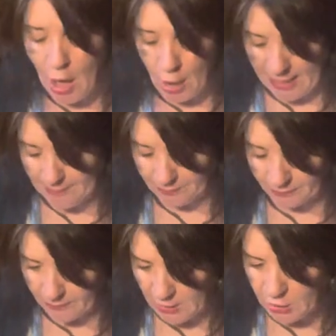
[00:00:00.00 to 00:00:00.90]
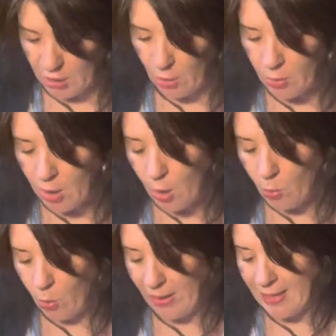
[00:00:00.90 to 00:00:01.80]
Okay, so
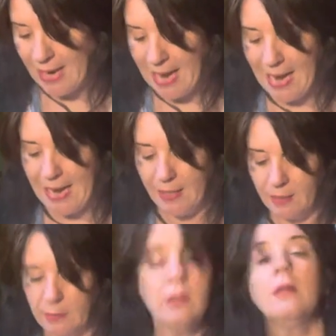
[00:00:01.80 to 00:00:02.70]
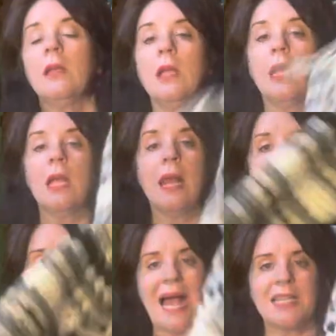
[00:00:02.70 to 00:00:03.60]
when I
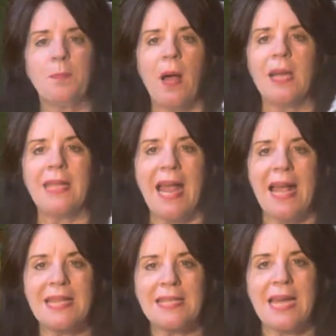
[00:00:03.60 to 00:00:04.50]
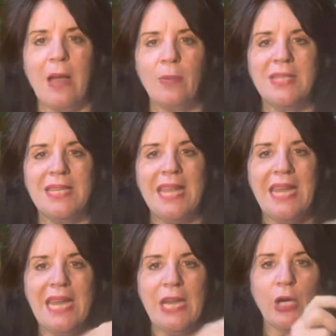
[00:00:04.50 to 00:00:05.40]
last podcast, I was to
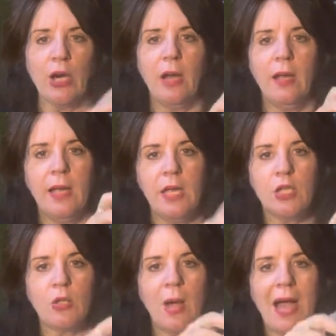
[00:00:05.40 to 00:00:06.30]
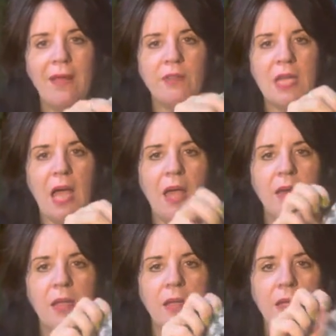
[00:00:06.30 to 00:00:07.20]
here, so I've
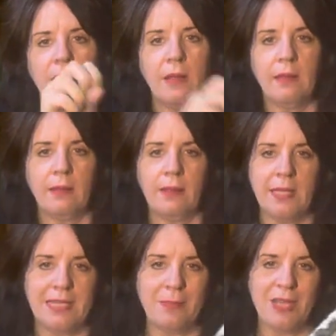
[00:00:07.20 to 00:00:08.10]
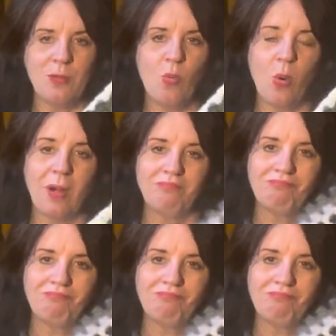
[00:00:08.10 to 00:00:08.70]
done this much more.